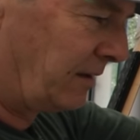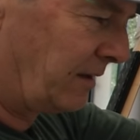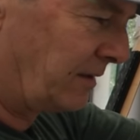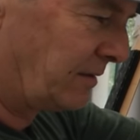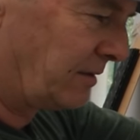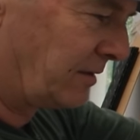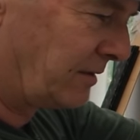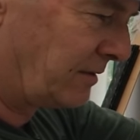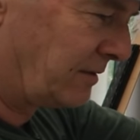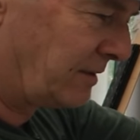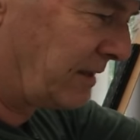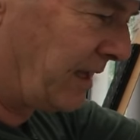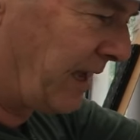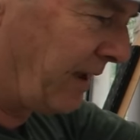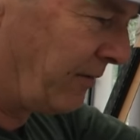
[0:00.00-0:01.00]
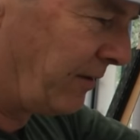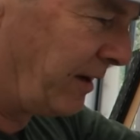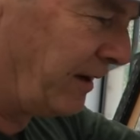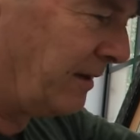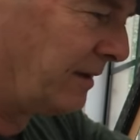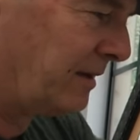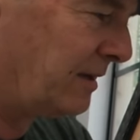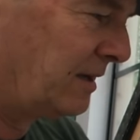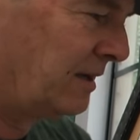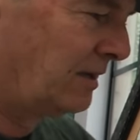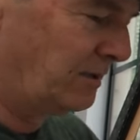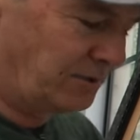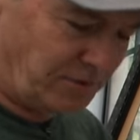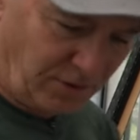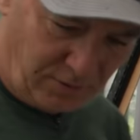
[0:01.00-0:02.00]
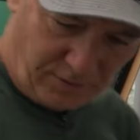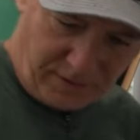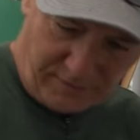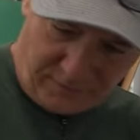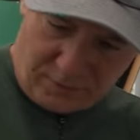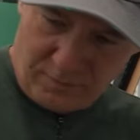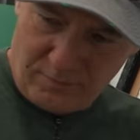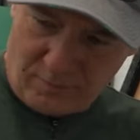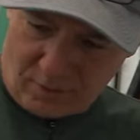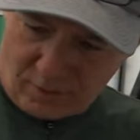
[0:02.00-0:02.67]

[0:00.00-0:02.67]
All right, so there's that, right? So if you